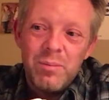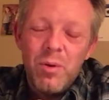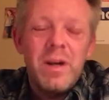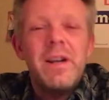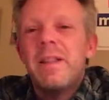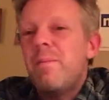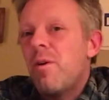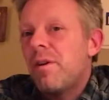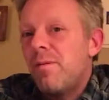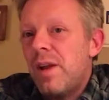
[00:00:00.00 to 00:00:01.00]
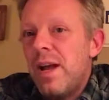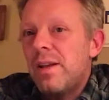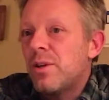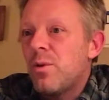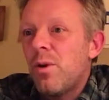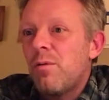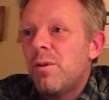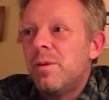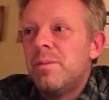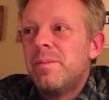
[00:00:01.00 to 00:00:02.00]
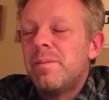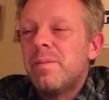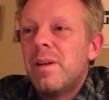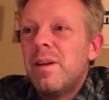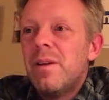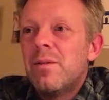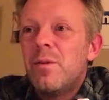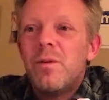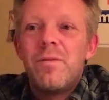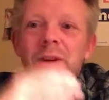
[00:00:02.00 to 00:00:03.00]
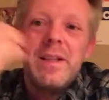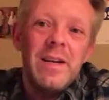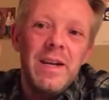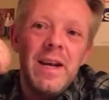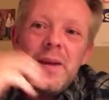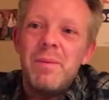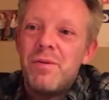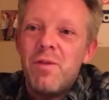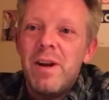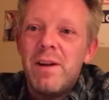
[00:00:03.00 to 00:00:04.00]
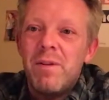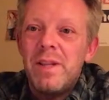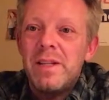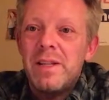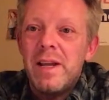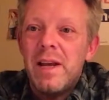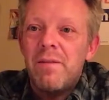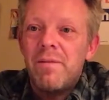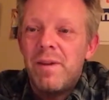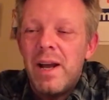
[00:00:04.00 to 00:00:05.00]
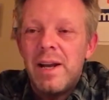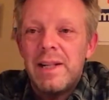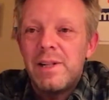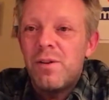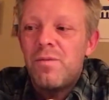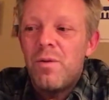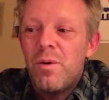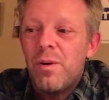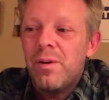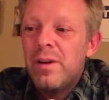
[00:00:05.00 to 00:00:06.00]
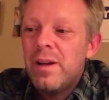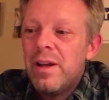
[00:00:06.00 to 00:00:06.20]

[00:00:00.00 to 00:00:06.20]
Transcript: Pointed at the American flag in the courtroom, told Flynn that he had betrayed everything that flag had stood for.